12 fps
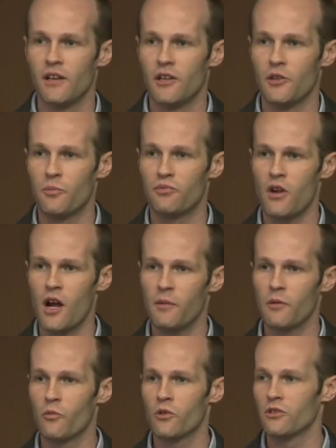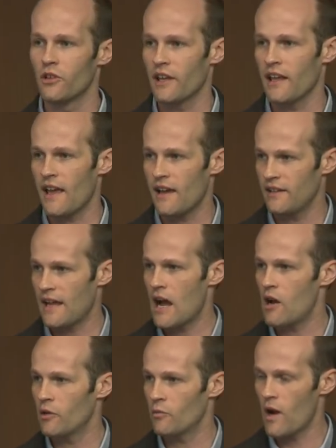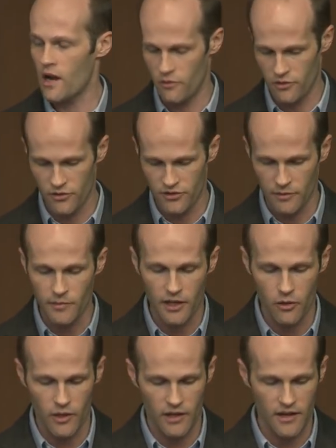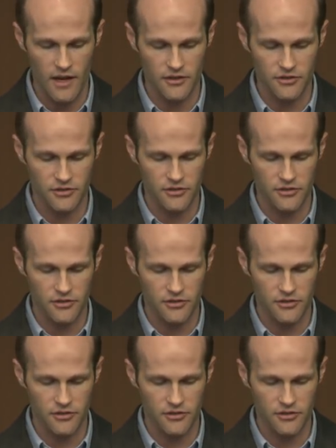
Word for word: the problem we're looking at and how and why we're using Bitcoin Cash.